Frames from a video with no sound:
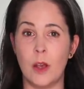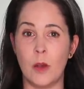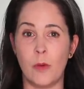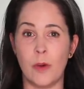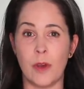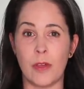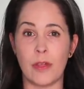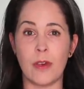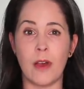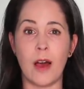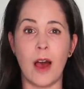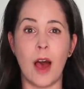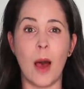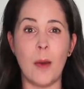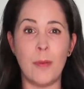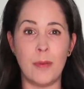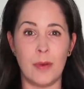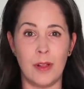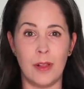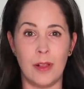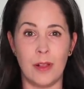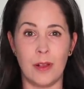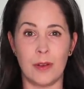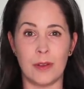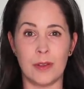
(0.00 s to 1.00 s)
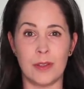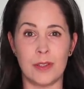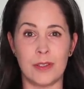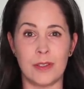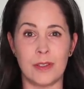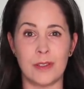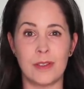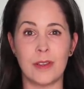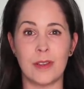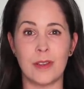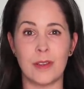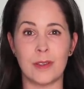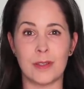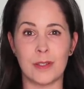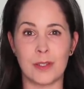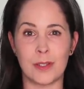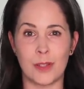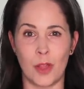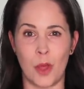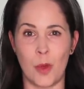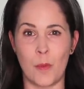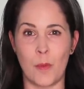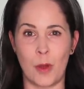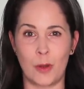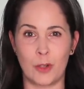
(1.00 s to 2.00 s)
with up close,
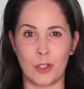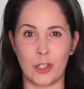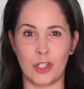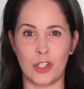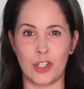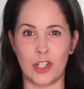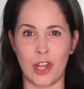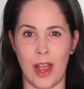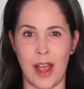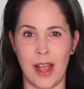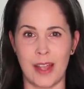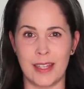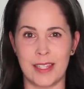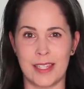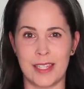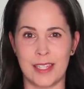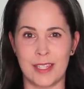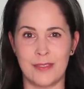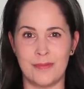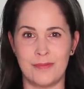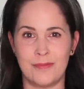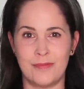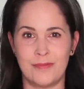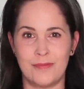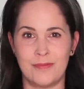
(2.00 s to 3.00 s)
slow motion shots.